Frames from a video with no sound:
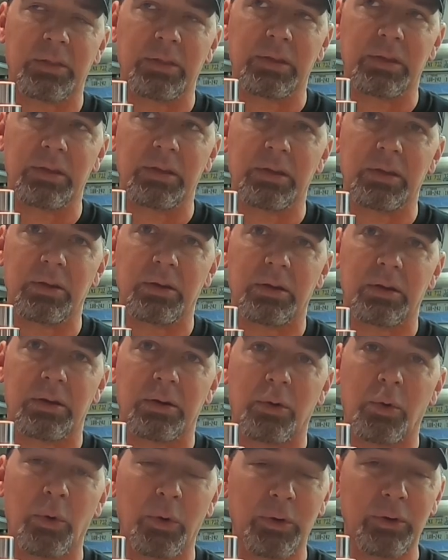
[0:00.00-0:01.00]
the
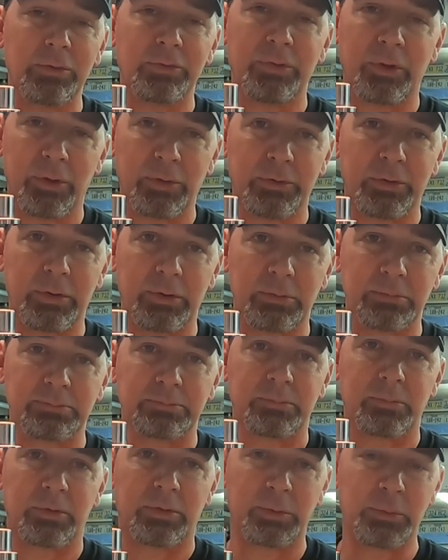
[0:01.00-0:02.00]
oil filter,
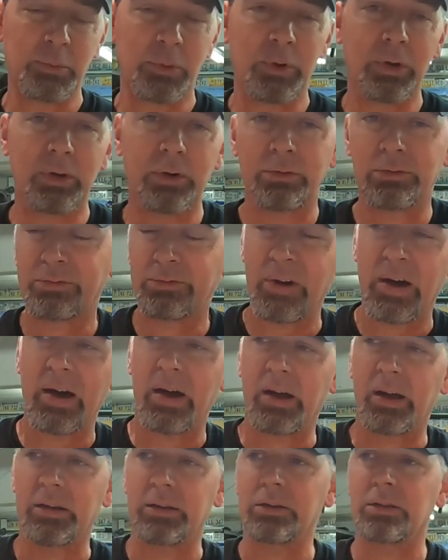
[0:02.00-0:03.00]
some real
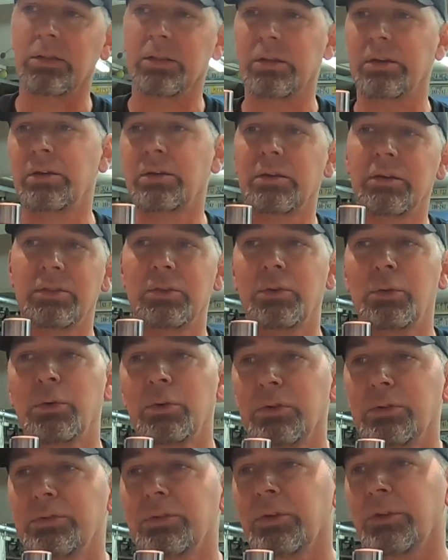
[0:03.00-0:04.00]
fine glitter in the
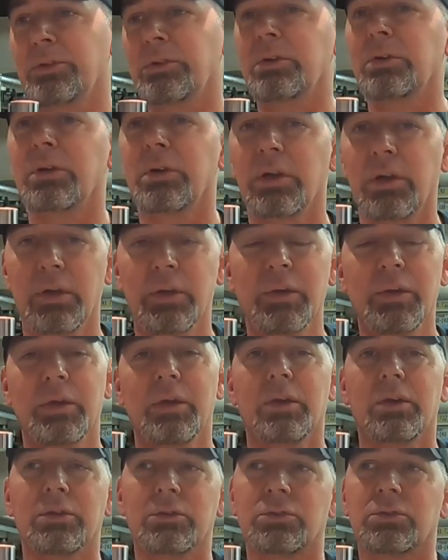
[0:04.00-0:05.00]
oil filter.
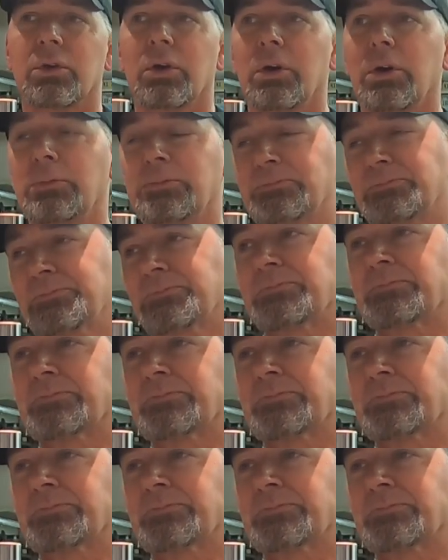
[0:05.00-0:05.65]
So